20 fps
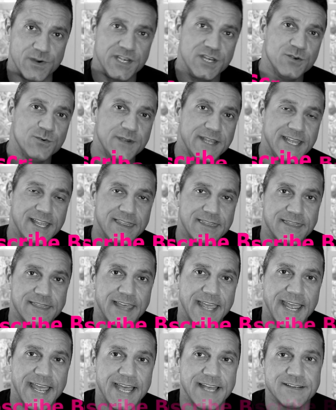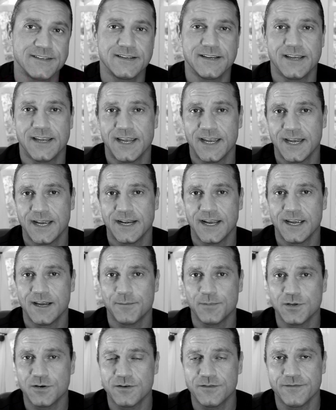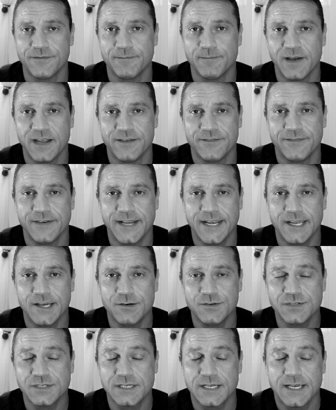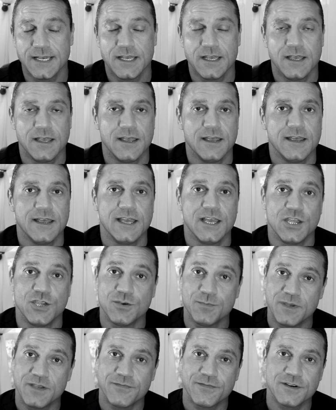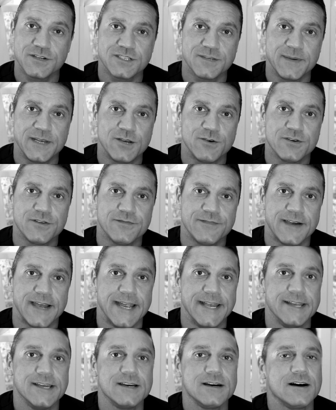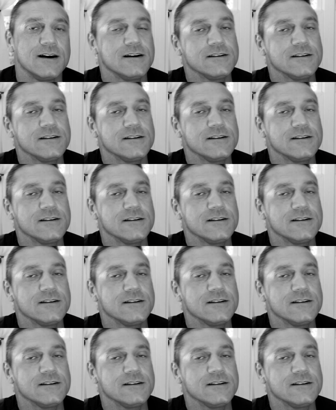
When you hit that and I upload my videos, you'll be first to be notified.